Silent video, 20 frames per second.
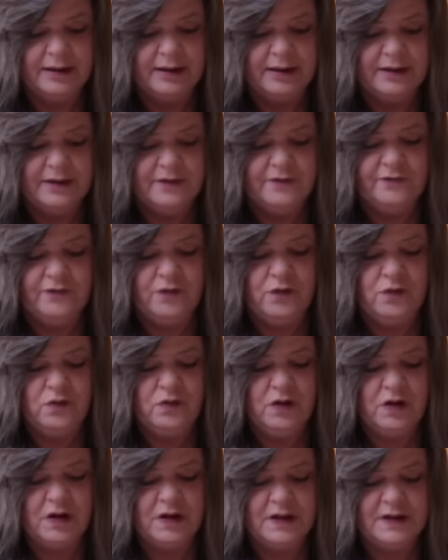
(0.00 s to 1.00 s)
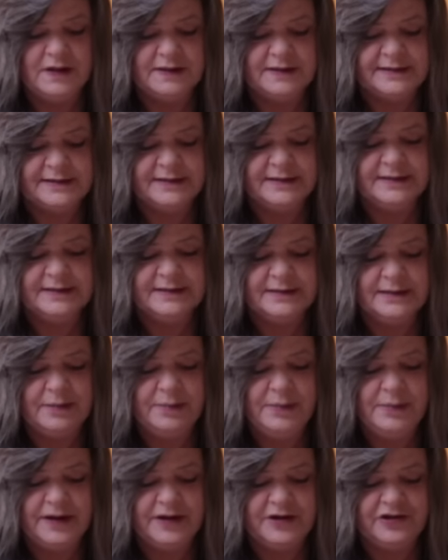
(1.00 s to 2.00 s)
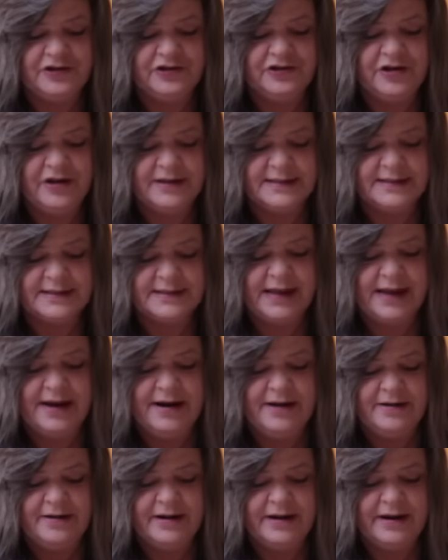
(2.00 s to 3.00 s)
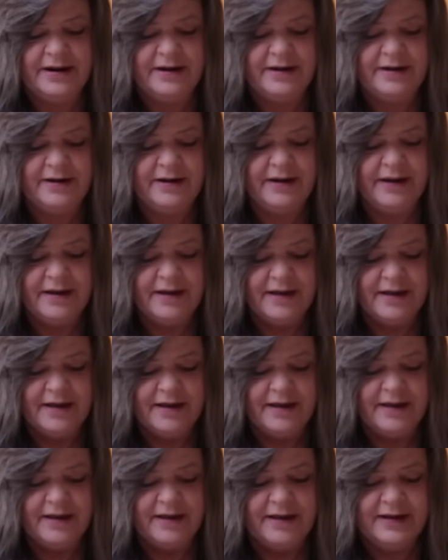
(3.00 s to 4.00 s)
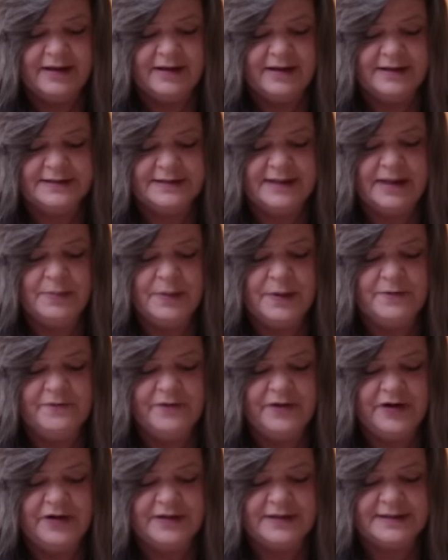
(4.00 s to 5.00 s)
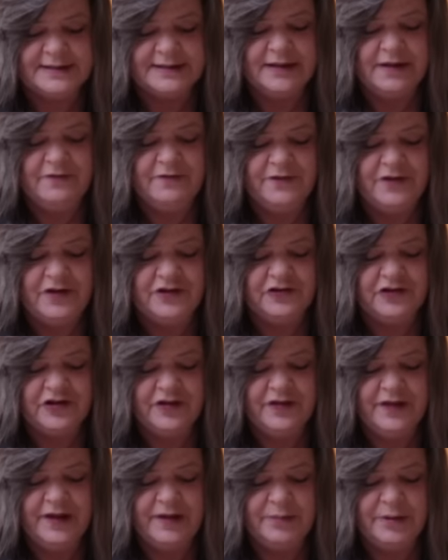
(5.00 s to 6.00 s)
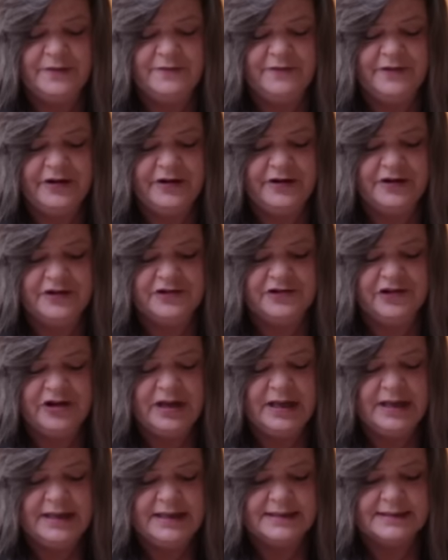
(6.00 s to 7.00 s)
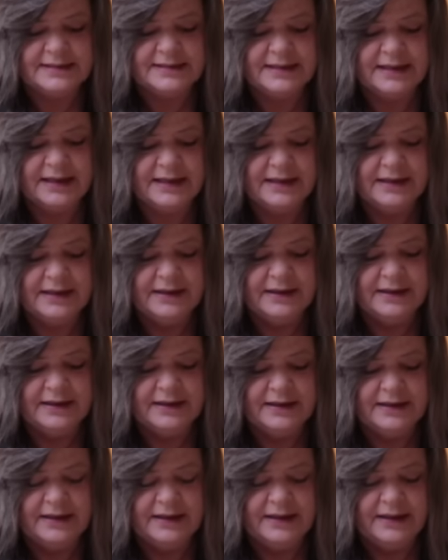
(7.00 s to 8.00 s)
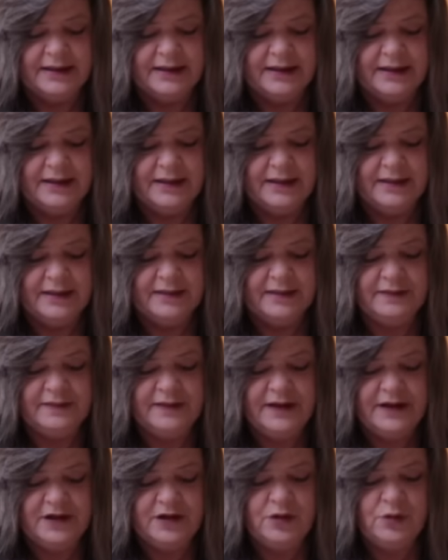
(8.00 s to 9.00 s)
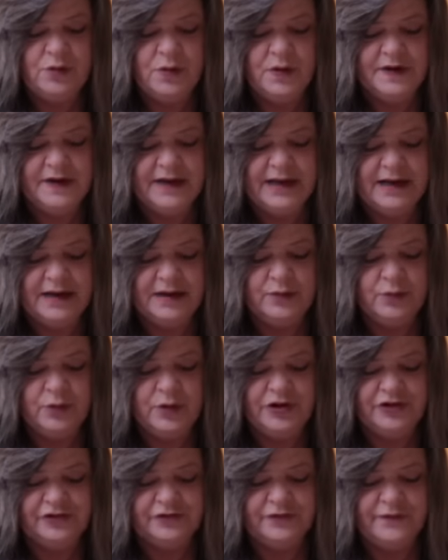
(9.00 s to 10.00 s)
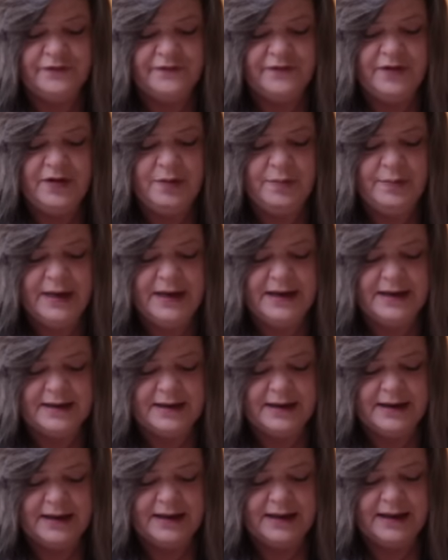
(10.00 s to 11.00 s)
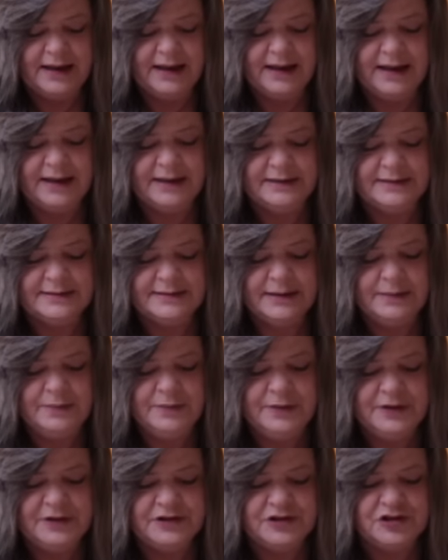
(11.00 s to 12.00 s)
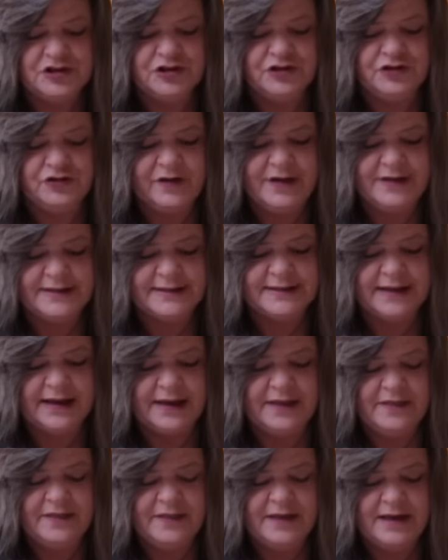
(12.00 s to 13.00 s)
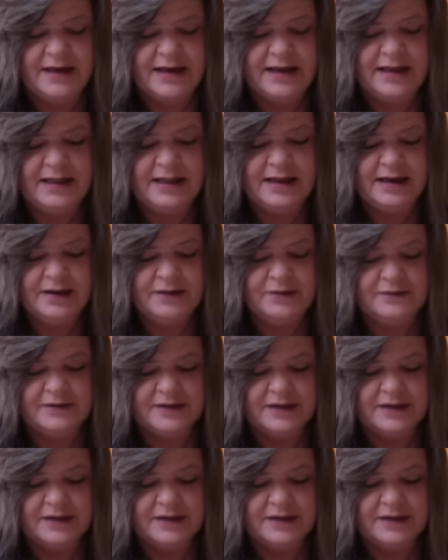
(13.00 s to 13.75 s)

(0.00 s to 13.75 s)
Phone calls, and somebody's shit scared here. Because they've been very selfish and they've been very jealous that you are getting wish fulfillment and somebody's stressed the hell out.